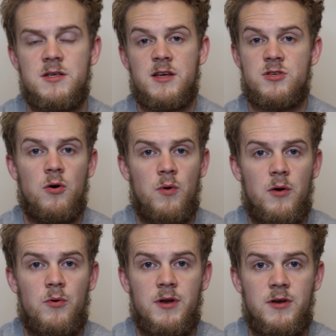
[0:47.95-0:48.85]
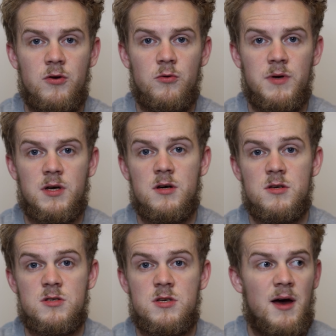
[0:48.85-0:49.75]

that's not what I want to do because